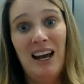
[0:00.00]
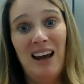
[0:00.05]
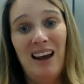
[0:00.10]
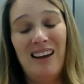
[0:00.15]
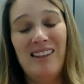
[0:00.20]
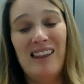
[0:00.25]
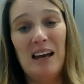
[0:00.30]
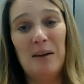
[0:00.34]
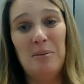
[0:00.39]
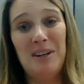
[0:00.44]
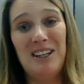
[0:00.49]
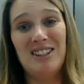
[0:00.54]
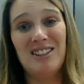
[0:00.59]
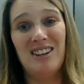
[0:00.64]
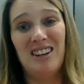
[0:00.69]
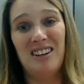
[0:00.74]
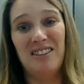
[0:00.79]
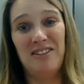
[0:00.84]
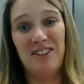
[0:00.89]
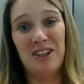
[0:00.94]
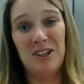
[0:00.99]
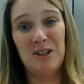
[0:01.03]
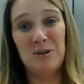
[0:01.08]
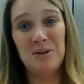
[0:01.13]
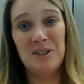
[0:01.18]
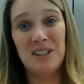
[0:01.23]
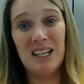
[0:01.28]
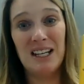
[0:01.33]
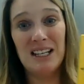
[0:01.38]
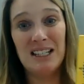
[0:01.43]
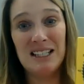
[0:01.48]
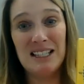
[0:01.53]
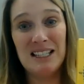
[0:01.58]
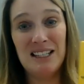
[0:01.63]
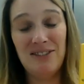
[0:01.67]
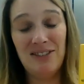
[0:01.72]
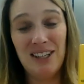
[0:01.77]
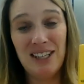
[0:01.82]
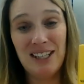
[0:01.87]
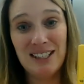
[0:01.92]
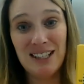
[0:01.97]
And that means all phones and
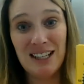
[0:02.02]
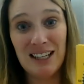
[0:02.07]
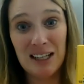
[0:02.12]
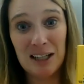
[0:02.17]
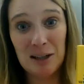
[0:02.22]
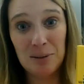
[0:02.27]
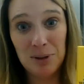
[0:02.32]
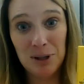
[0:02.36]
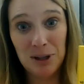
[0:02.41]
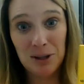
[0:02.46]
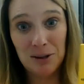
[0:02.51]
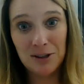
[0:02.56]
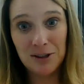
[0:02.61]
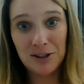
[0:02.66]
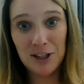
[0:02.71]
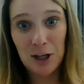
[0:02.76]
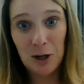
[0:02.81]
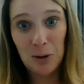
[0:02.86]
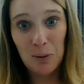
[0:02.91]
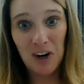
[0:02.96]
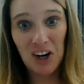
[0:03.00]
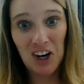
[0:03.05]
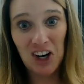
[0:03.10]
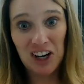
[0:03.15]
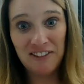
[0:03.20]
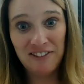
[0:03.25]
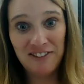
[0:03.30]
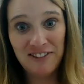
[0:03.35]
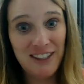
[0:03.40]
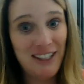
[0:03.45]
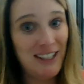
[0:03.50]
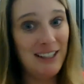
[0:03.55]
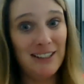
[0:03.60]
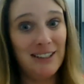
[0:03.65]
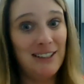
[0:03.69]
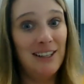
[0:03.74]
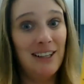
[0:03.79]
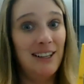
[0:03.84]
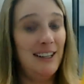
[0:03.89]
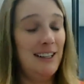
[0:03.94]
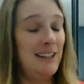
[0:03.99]
TVs and computers go off. He does
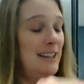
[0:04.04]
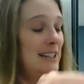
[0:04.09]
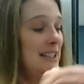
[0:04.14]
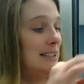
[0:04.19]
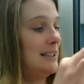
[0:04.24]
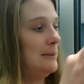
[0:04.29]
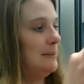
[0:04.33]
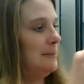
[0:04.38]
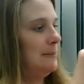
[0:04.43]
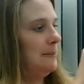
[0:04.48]
not like that.